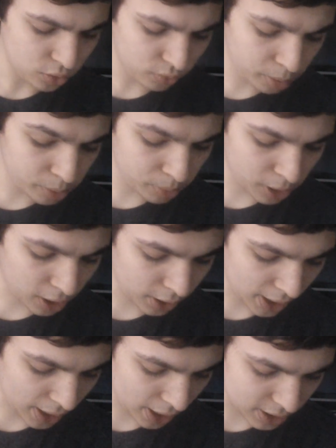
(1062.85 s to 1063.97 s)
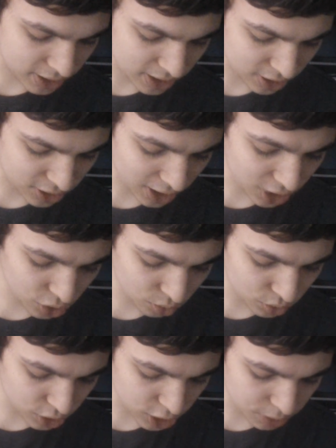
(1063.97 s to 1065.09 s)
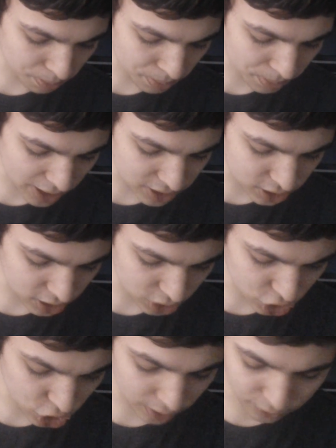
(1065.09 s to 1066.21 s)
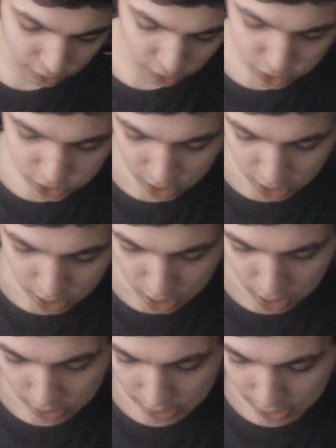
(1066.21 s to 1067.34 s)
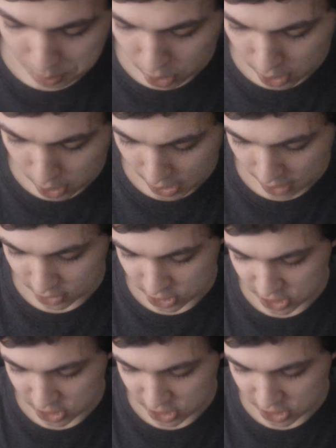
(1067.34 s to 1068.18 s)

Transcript: Robert Plant and the Sensational Space Shifters, Lullaby and the